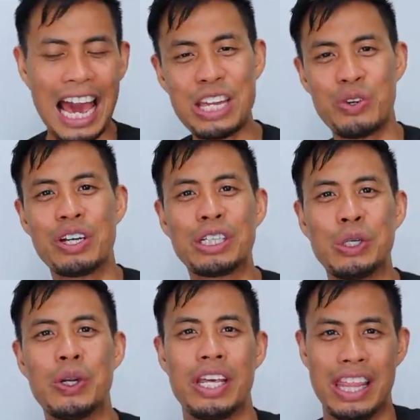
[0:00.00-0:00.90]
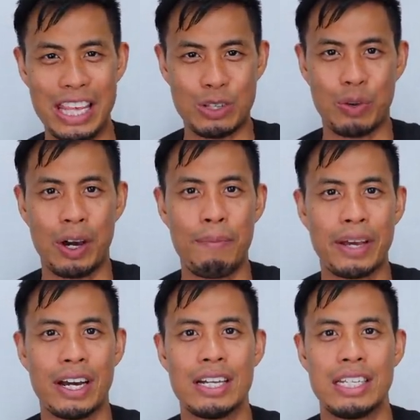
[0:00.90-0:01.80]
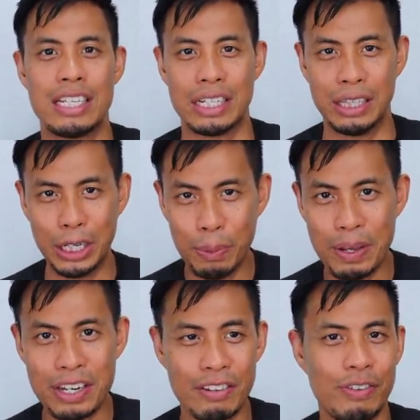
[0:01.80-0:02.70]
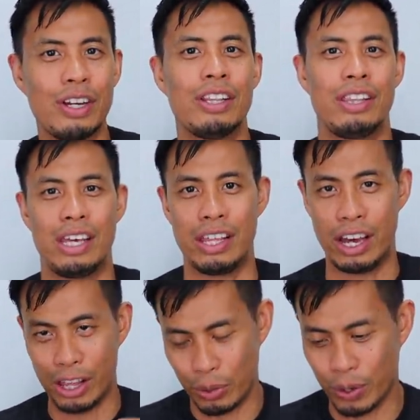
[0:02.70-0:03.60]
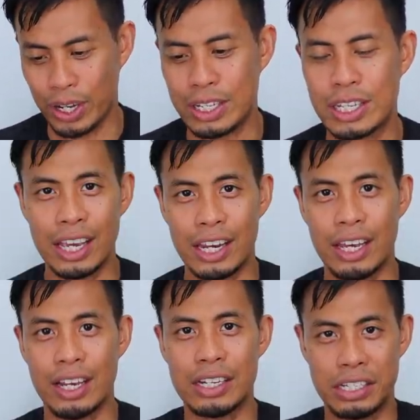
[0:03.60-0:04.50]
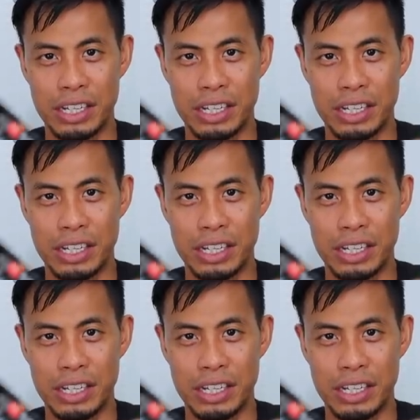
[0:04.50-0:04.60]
Had to include this one because it's a little bit different than the other ones. It is